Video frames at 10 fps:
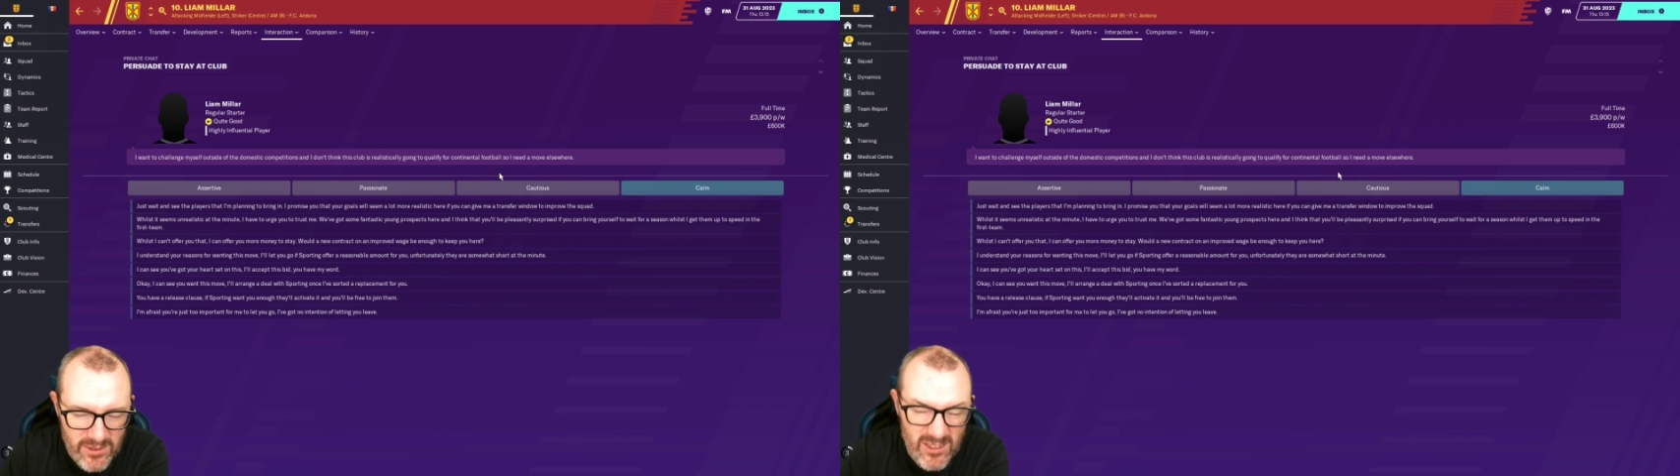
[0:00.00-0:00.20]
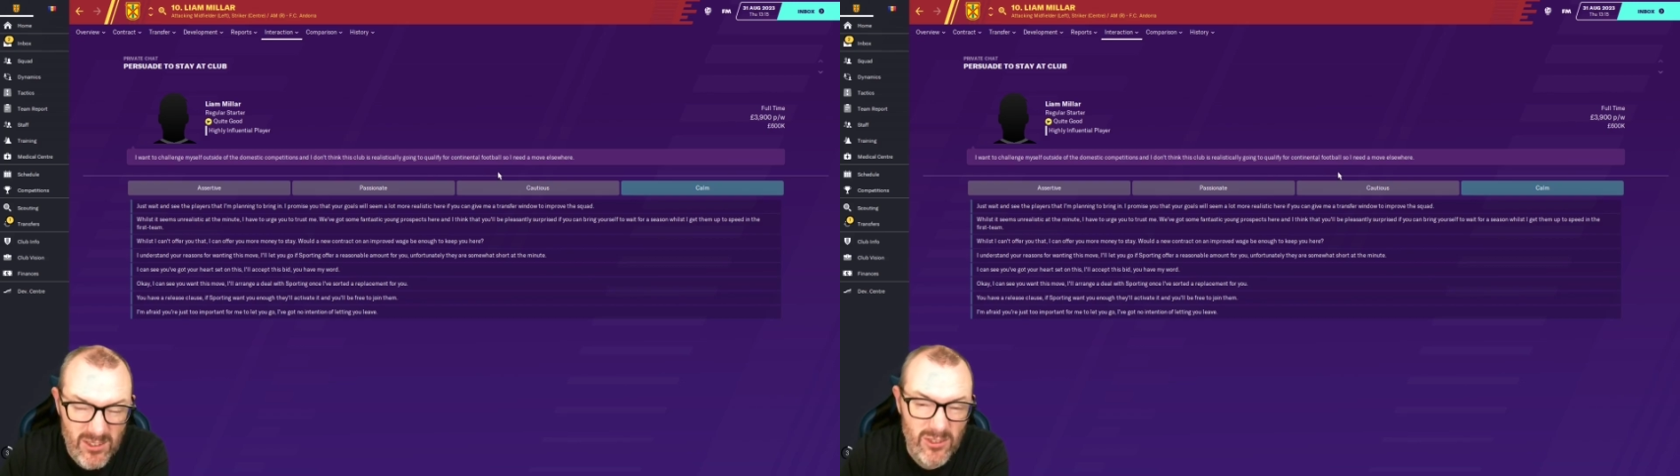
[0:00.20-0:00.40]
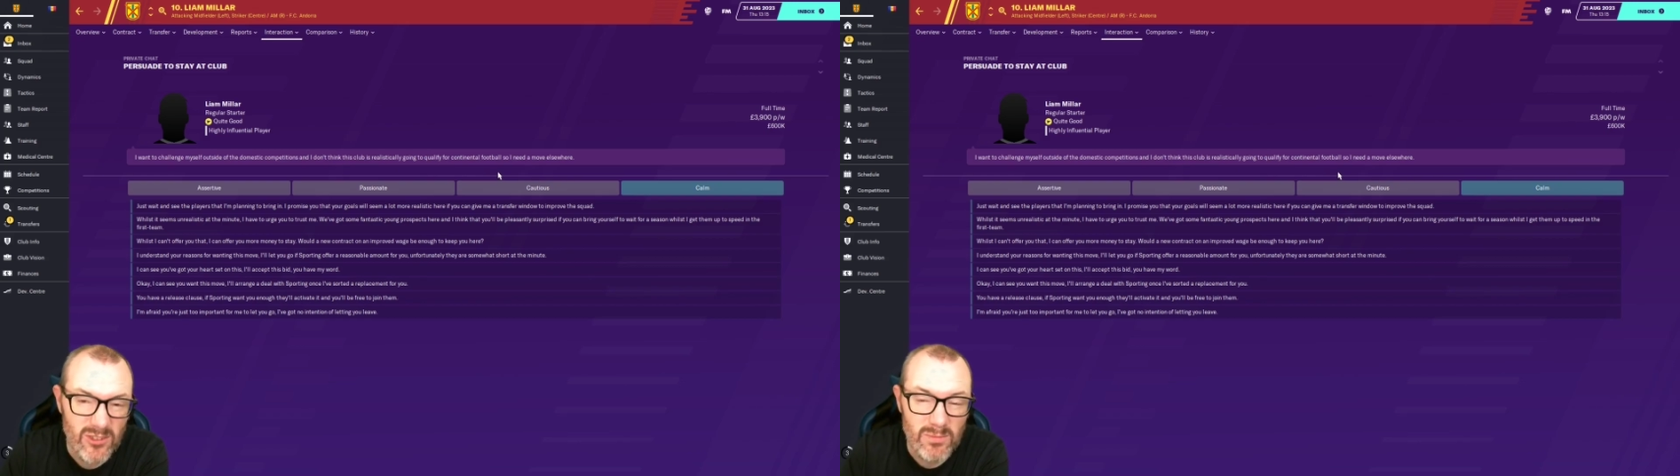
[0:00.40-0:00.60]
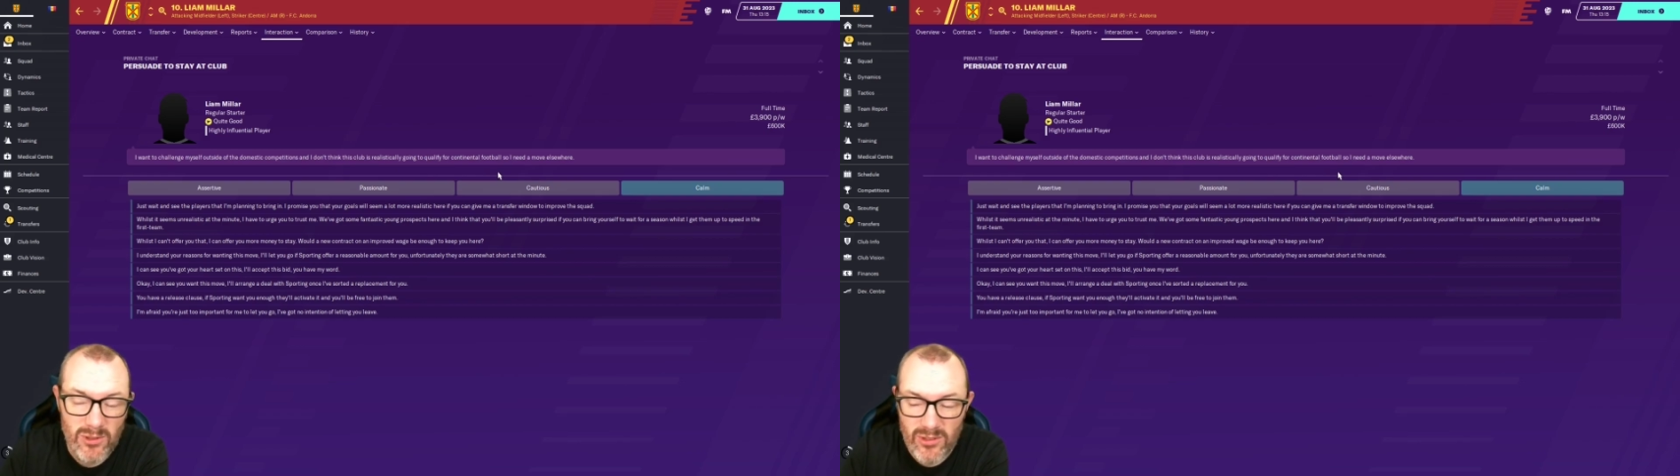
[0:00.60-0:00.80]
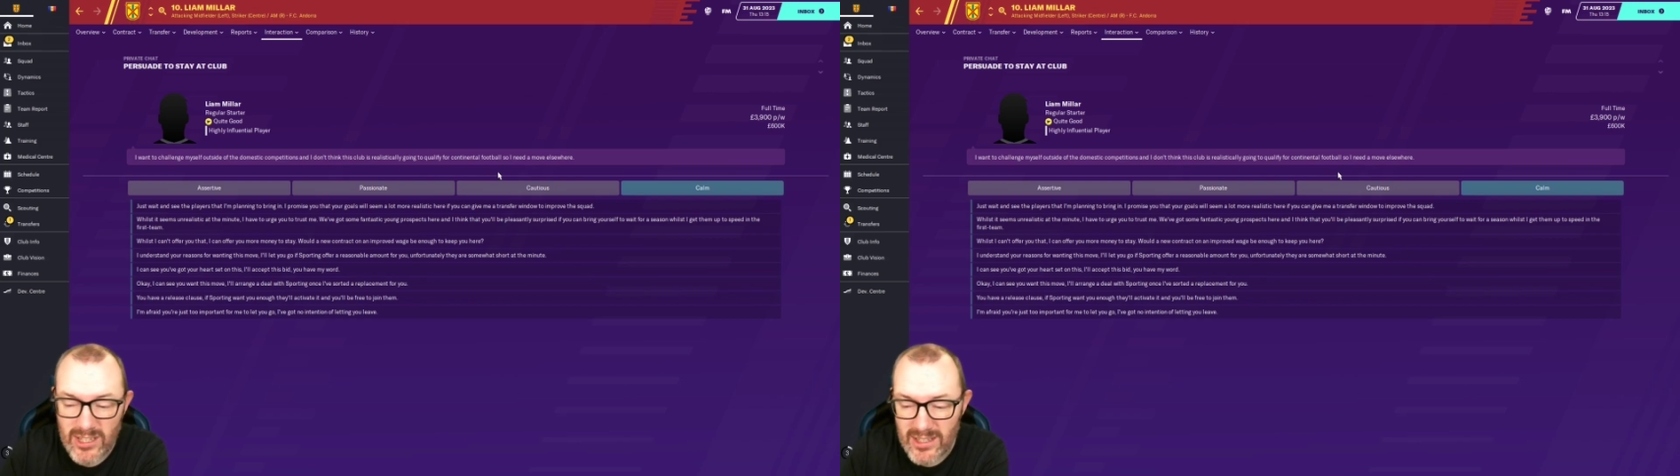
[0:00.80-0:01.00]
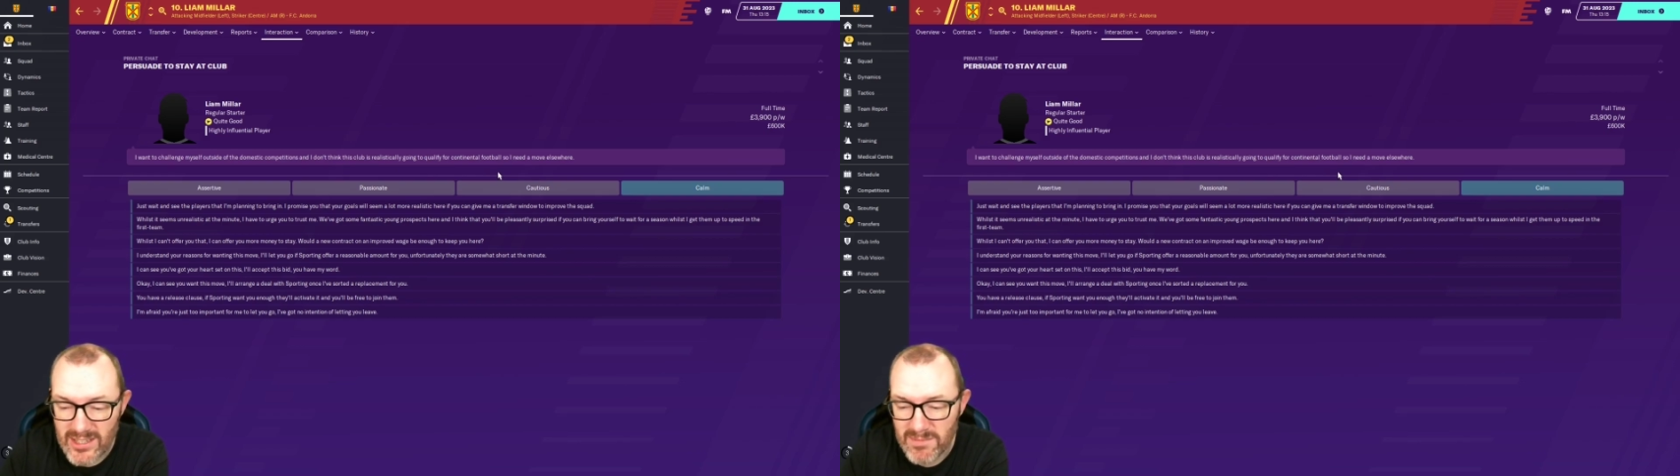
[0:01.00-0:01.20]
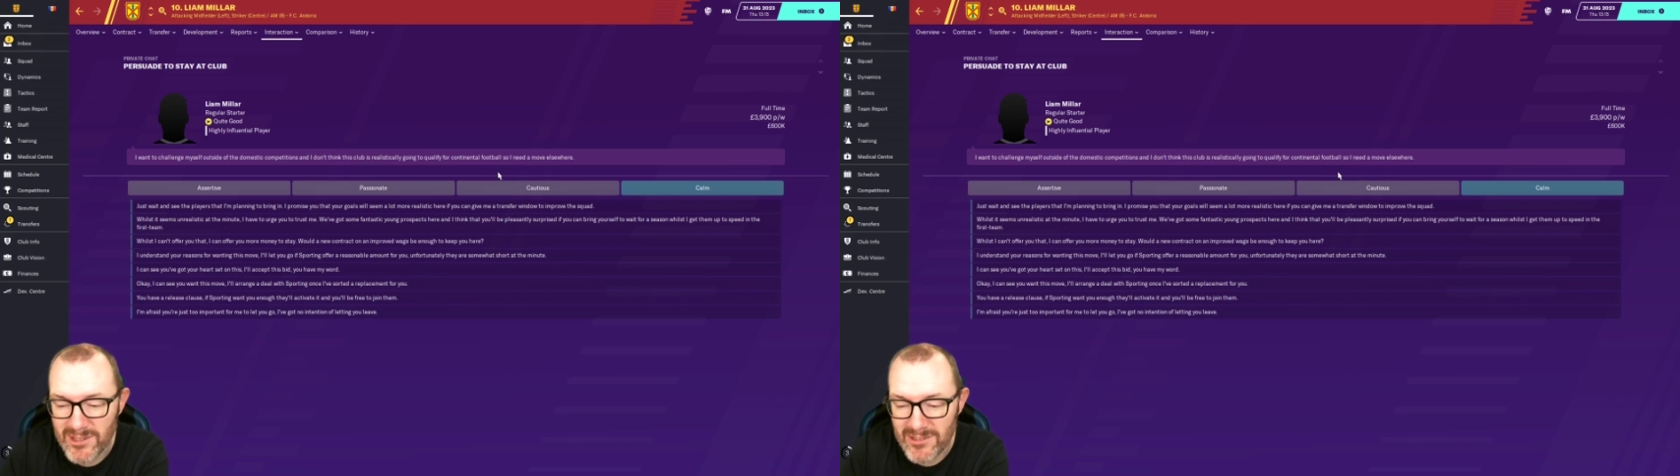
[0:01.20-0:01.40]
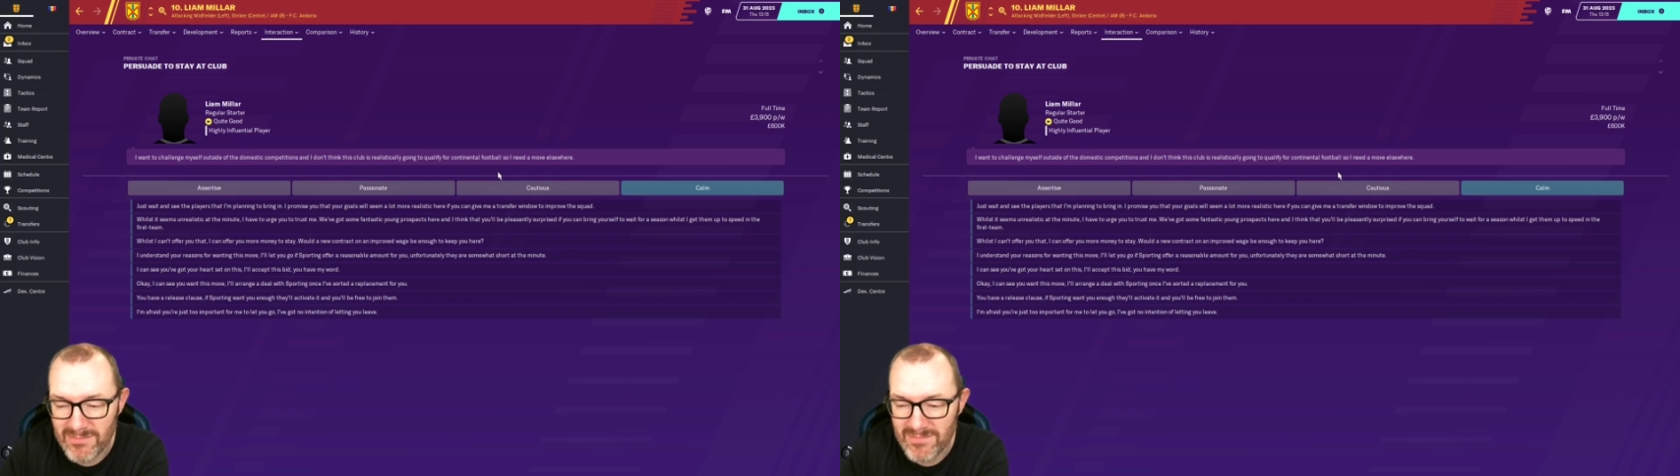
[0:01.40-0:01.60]
Of course, Sporting
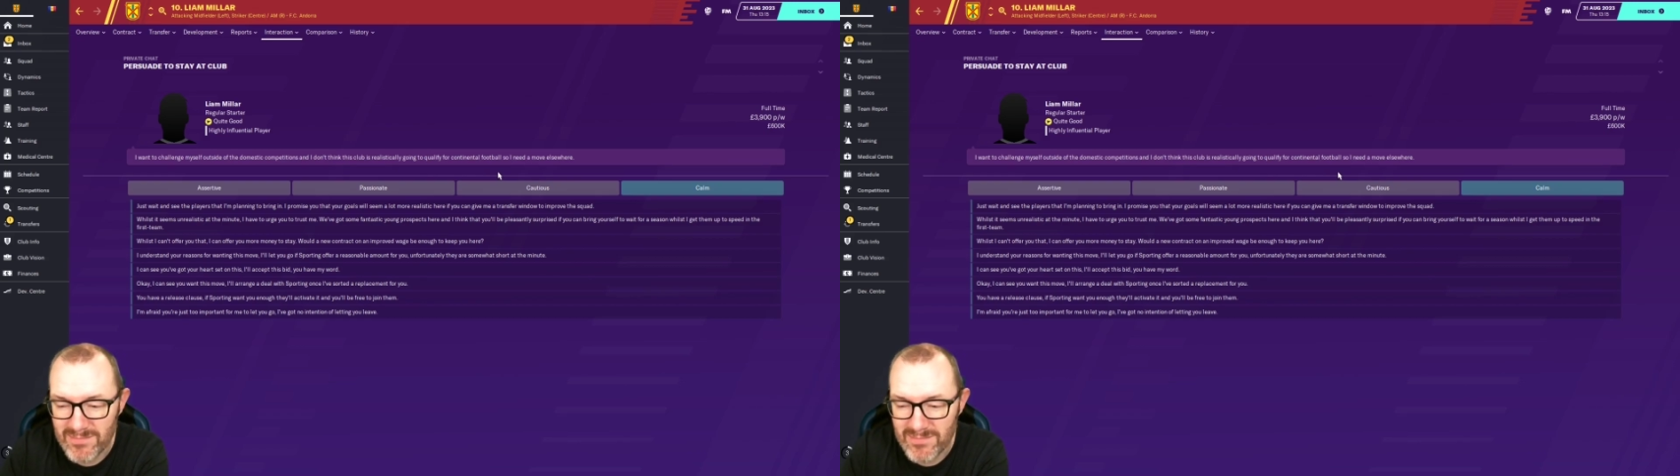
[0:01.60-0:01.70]
Lisbon are